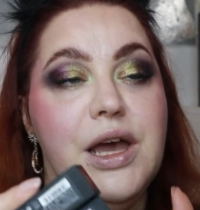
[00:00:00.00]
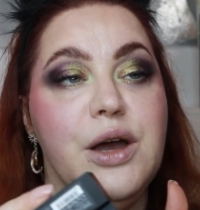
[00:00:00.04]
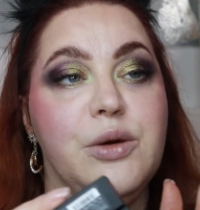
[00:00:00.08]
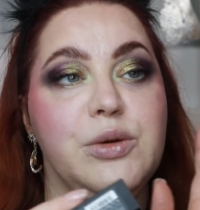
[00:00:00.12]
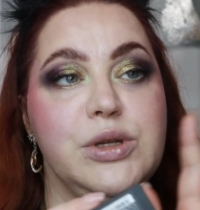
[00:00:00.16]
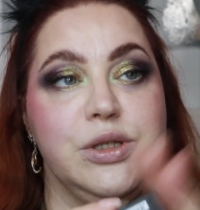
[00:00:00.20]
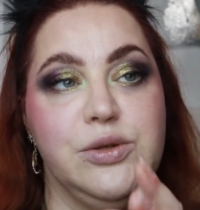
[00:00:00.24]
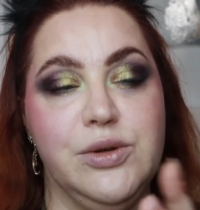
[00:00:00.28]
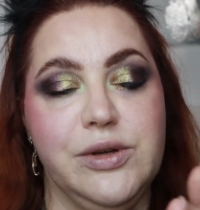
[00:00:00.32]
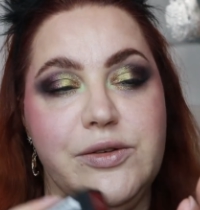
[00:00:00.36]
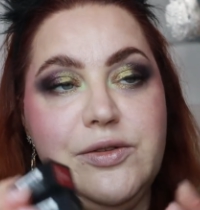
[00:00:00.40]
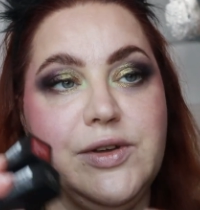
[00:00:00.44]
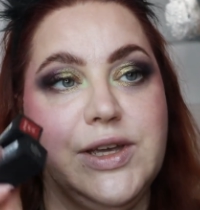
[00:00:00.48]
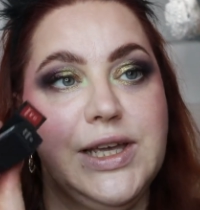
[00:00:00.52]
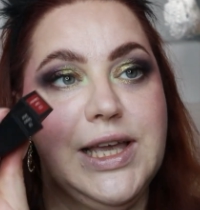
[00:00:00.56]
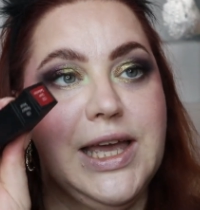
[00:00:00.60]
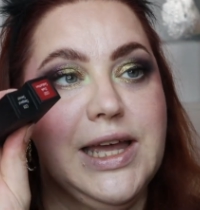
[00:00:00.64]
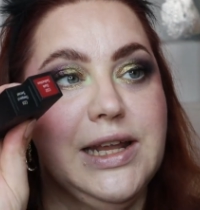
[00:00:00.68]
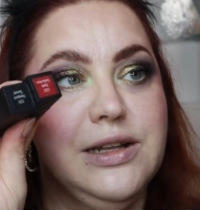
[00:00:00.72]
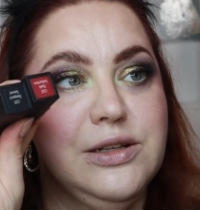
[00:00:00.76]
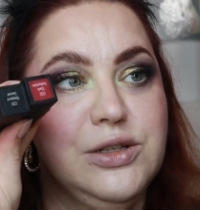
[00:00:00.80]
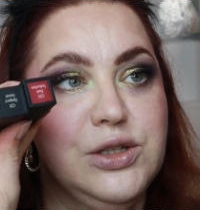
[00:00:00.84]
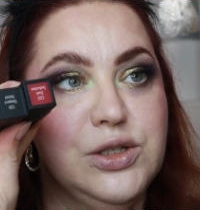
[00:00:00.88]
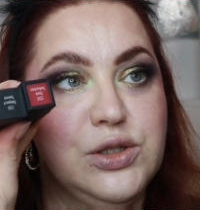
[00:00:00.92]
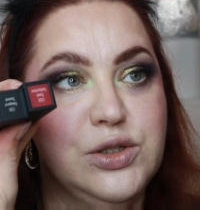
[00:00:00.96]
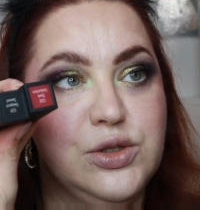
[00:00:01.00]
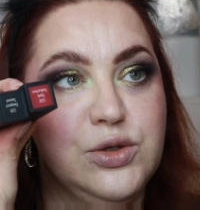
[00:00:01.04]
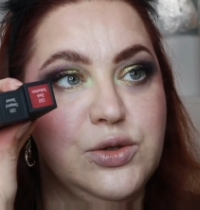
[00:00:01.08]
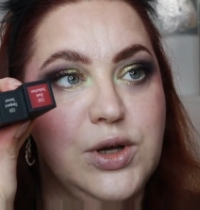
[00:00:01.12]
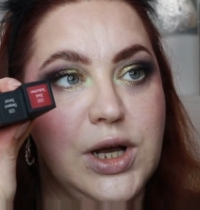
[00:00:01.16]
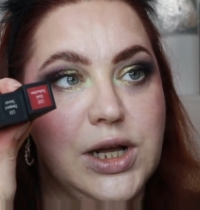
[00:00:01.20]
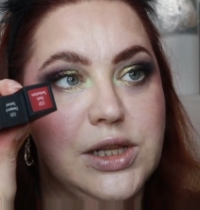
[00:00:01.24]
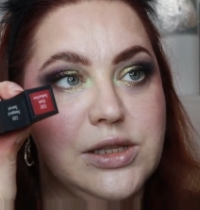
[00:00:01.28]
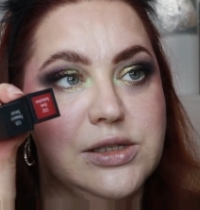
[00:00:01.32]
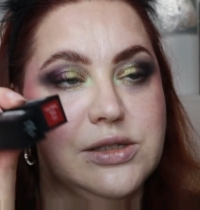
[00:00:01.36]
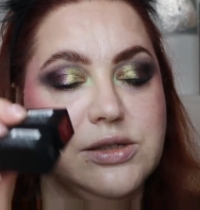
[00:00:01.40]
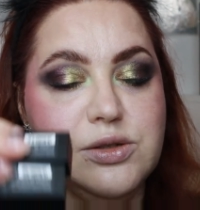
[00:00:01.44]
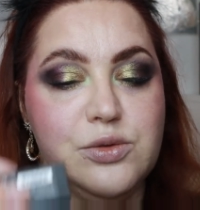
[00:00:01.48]
We do have, again, two
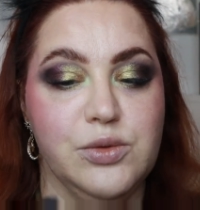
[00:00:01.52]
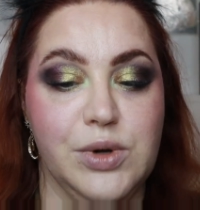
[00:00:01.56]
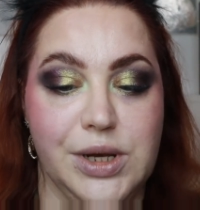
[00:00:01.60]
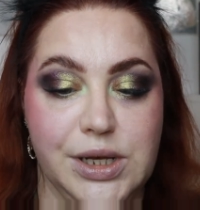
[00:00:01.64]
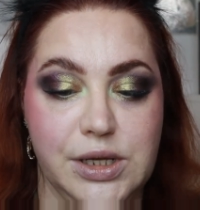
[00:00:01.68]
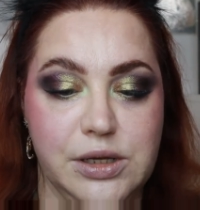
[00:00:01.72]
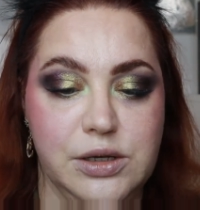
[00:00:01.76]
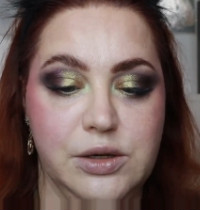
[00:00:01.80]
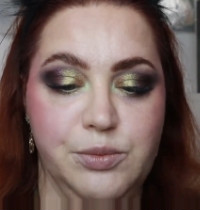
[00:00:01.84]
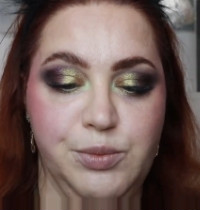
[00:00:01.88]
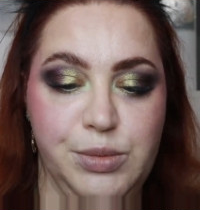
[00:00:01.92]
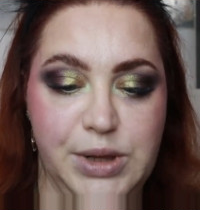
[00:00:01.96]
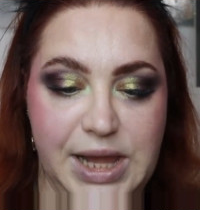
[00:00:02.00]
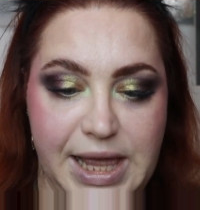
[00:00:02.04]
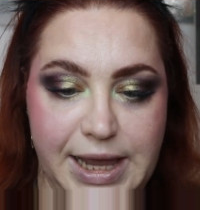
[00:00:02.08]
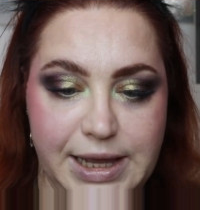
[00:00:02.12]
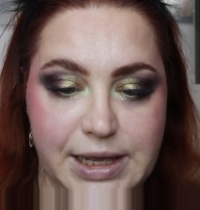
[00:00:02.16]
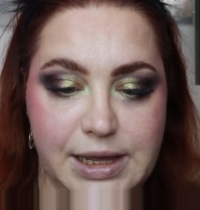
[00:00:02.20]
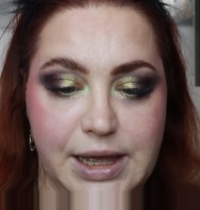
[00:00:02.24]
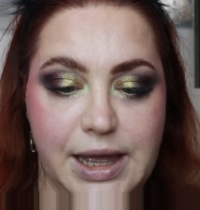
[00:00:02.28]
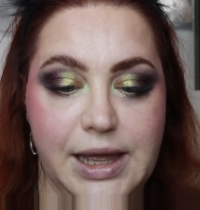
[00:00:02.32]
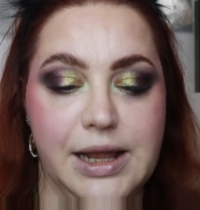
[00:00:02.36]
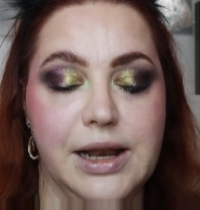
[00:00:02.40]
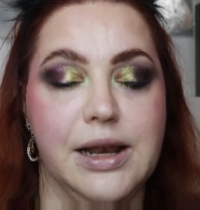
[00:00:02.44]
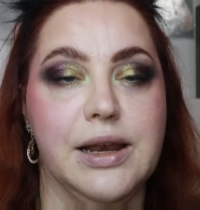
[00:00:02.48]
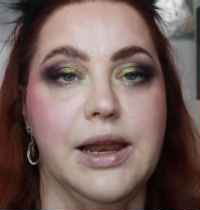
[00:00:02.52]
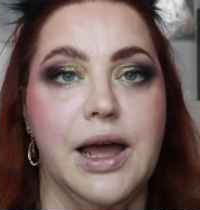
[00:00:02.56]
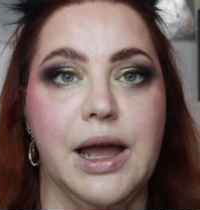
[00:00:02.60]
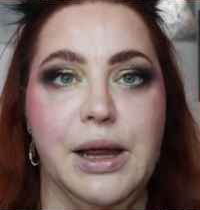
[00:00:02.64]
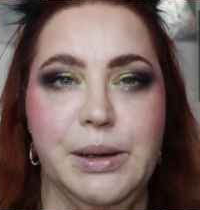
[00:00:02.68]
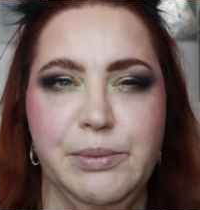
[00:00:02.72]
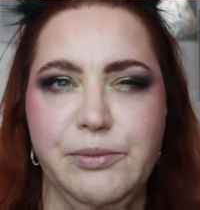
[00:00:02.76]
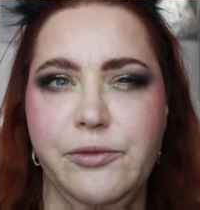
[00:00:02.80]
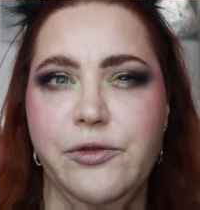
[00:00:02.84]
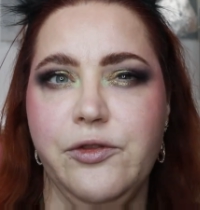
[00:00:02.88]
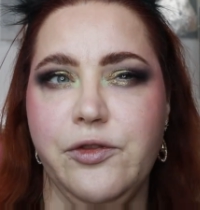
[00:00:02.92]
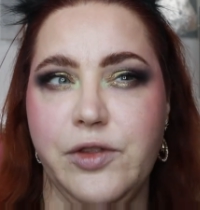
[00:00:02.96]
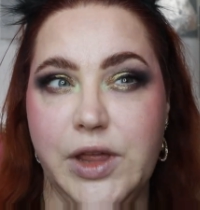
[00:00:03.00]
colors, a red and a black. And
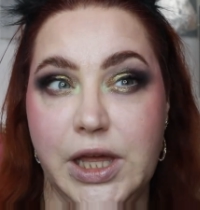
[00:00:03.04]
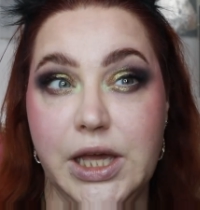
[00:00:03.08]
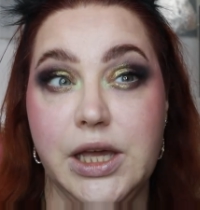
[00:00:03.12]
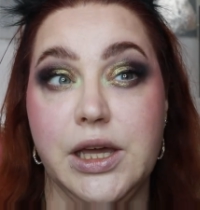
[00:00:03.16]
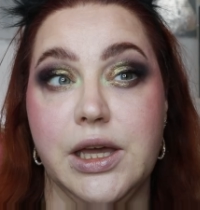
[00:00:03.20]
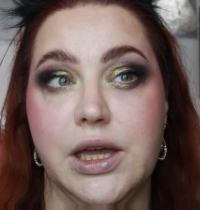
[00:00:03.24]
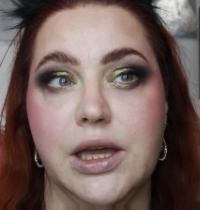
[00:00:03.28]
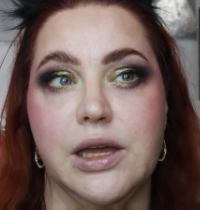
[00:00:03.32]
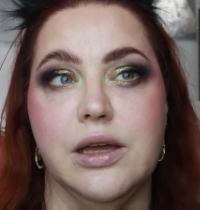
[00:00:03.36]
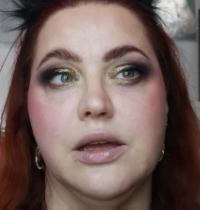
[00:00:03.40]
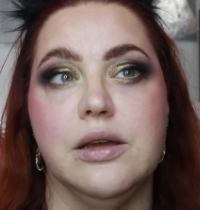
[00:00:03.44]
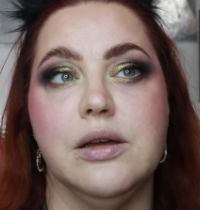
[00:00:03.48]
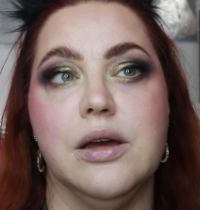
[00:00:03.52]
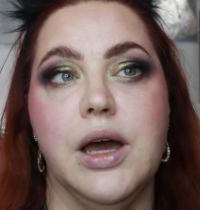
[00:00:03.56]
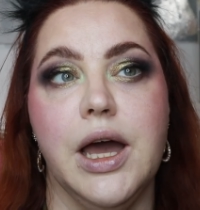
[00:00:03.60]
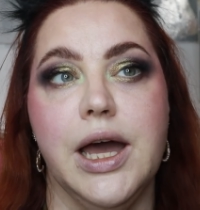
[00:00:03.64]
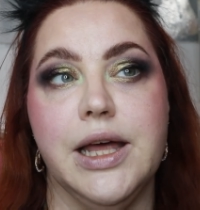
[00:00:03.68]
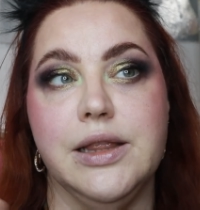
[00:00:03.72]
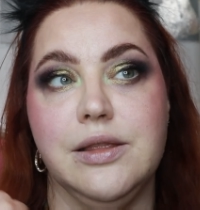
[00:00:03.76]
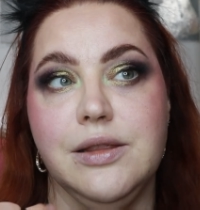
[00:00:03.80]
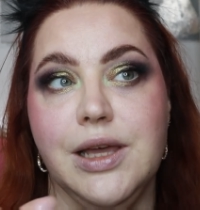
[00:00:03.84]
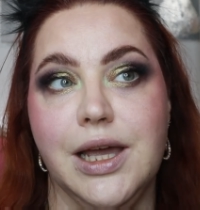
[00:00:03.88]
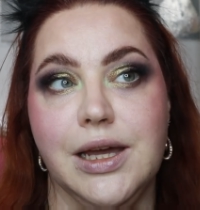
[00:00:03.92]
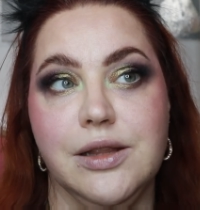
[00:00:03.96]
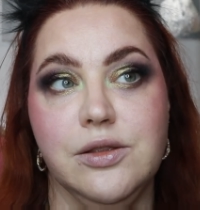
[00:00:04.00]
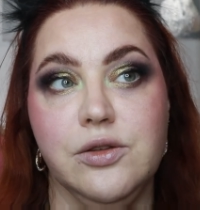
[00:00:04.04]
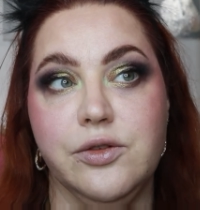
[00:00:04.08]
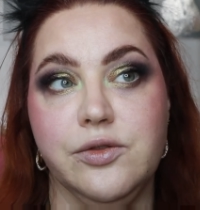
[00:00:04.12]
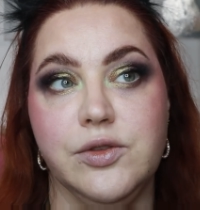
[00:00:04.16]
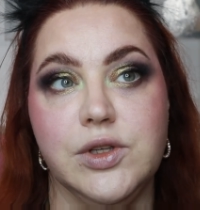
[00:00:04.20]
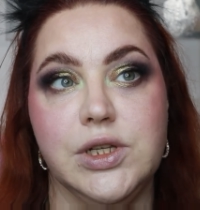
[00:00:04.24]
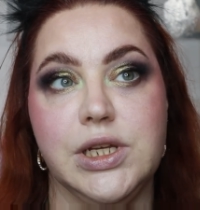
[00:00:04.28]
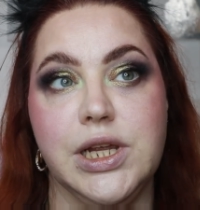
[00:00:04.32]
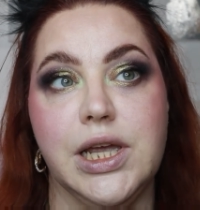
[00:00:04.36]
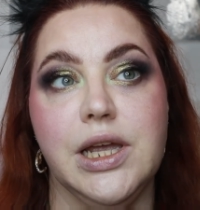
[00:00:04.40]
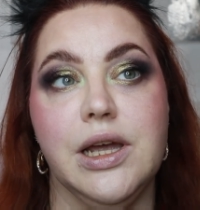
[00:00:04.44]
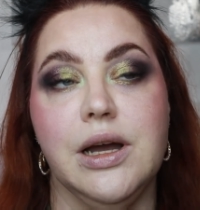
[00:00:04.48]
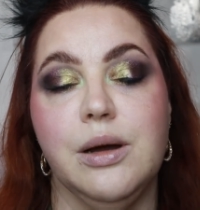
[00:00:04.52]
I'm thinking at the end of the
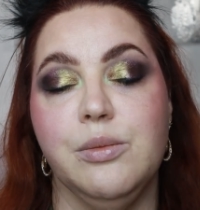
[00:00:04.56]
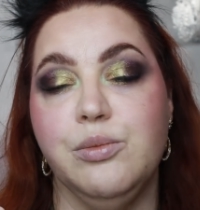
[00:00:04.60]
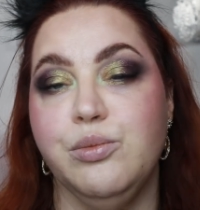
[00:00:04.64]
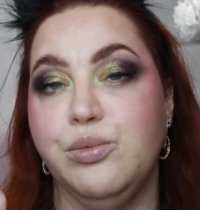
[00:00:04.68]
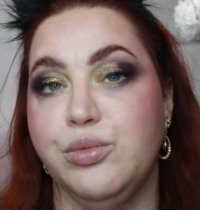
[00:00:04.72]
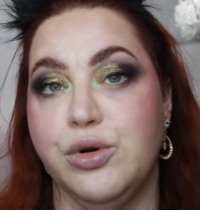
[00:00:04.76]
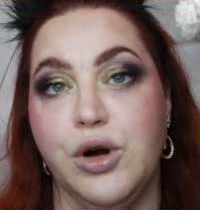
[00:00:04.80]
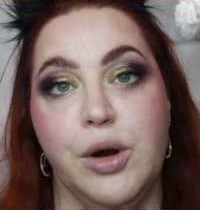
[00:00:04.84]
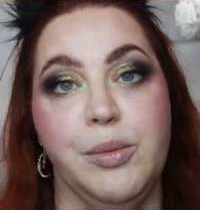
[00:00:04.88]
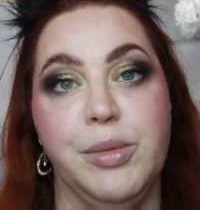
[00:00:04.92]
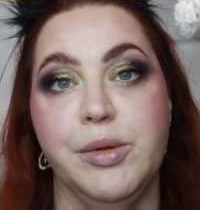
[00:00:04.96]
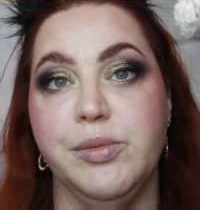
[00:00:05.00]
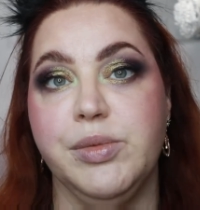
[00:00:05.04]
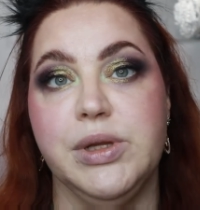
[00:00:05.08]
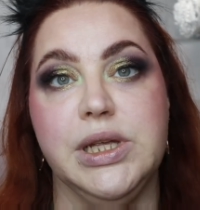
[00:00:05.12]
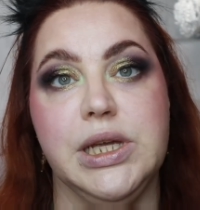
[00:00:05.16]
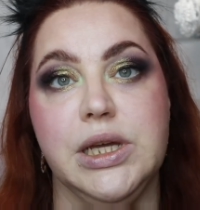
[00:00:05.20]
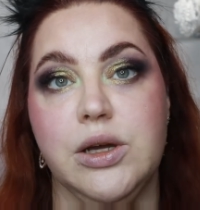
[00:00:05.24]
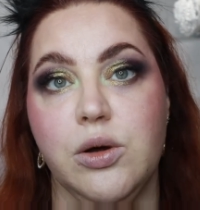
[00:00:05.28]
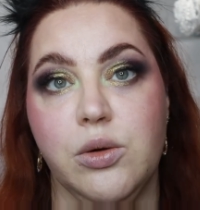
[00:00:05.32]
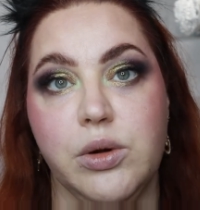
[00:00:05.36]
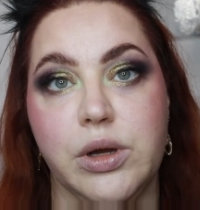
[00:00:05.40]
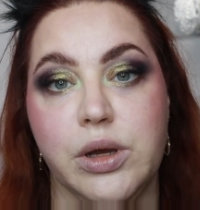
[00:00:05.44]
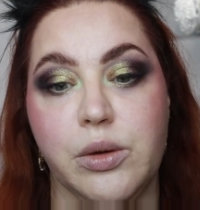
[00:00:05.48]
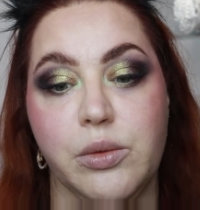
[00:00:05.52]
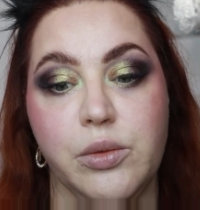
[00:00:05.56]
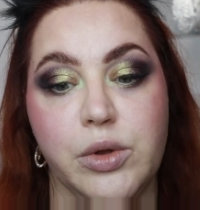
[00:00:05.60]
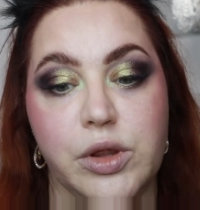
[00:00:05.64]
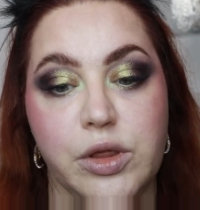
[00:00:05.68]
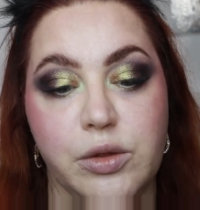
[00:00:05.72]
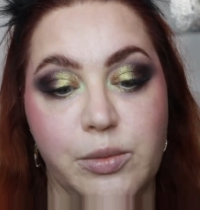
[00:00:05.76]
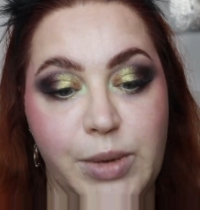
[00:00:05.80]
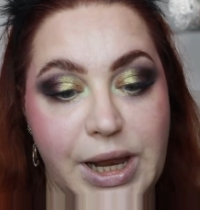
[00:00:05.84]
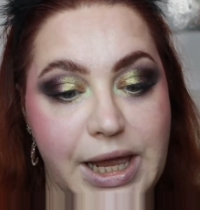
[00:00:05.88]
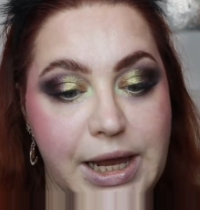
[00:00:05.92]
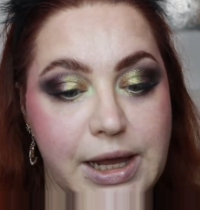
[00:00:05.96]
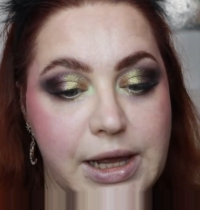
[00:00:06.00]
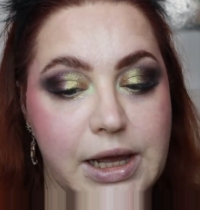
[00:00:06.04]
day, I'm probably going with the
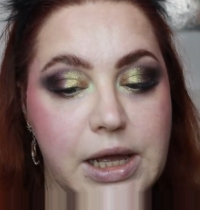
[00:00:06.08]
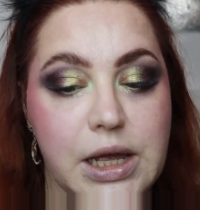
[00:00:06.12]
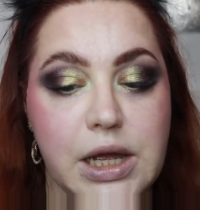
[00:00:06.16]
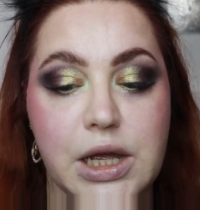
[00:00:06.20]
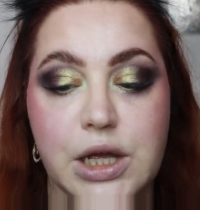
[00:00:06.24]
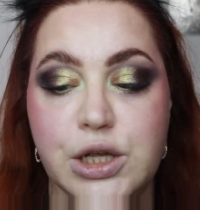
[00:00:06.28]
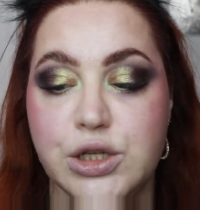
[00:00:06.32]
black.